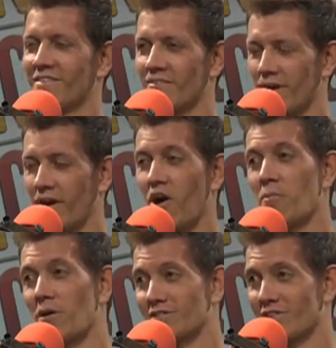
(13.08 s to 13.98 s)
Right.
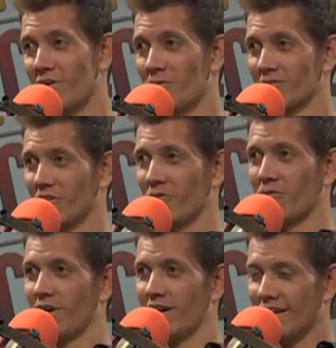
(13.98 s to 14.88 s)
Almost, almost.
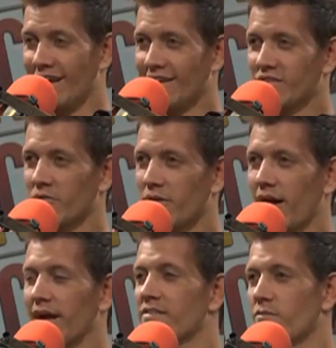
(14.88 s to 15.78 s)
Really? So, yeah. So
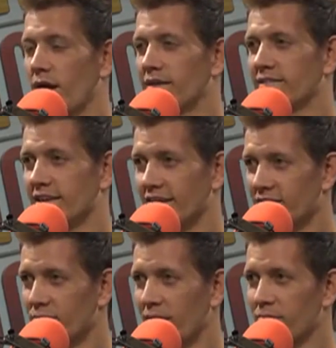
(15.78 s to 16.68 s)
I, as a
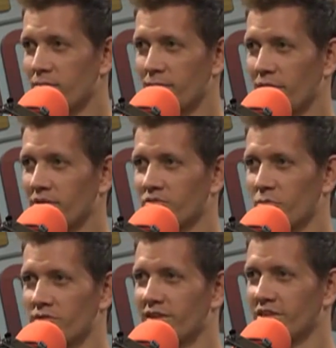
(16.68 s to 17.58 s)
kid, my, my parents were
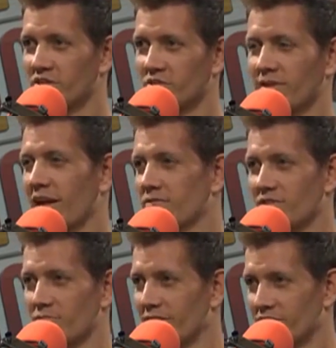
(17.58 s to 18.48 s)
both teachers. My dad was in
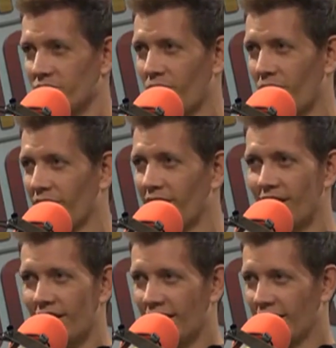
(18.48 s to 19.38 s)
the Peace Corps
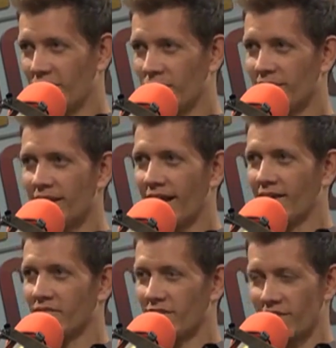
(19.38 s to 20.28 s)
and we didn't
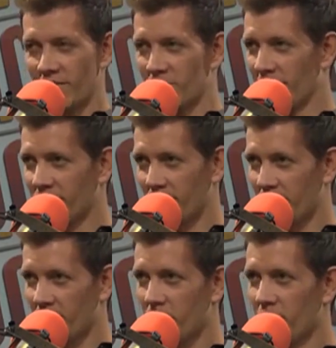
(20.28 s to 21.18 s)
have a lot of money growing
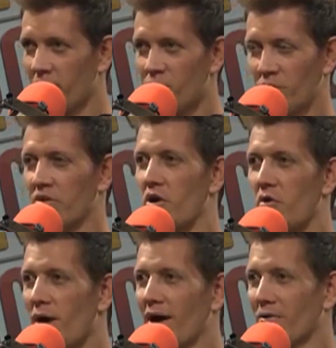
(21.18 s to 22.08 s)
up. Right. But
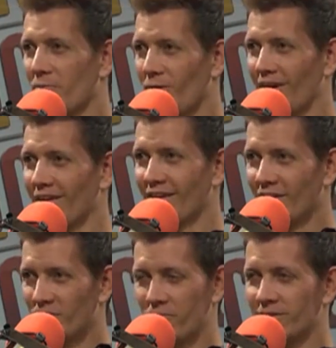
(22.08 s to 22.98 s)
no matter what,
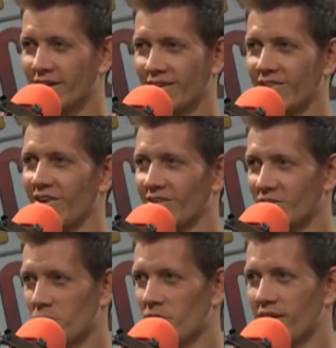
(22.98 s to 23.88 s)
we would take a long
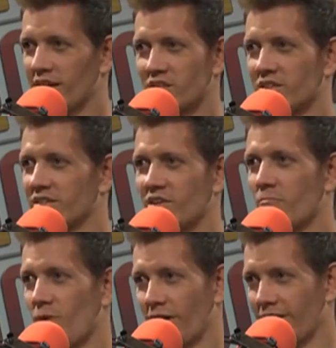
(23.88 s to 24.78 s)
summer vacation
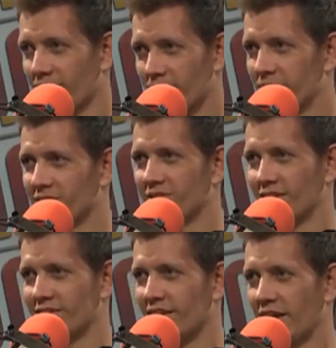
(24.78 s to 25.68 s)
somewhere. We would just
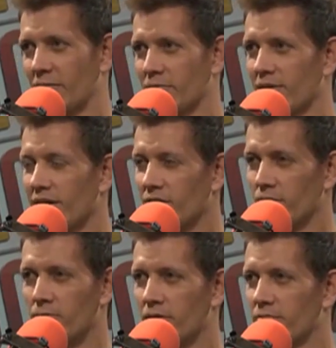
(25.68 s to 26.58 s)
escape. Wow.
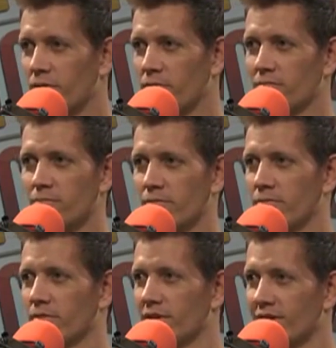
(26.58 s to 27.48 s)
We would. We would. We I
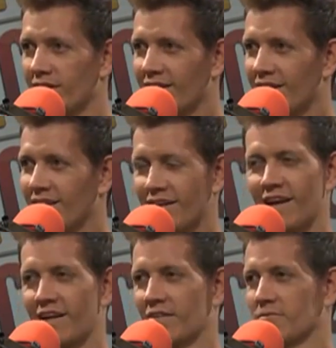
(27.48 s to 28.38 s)
love that idea.
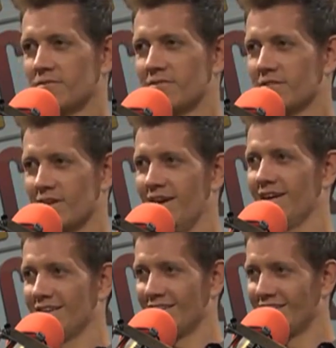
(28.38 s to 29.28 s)
Yeah, okay. Was, so you guys,
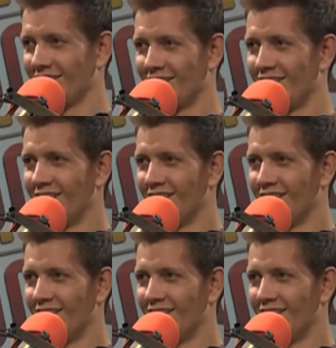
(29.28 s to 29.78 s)
and it was it was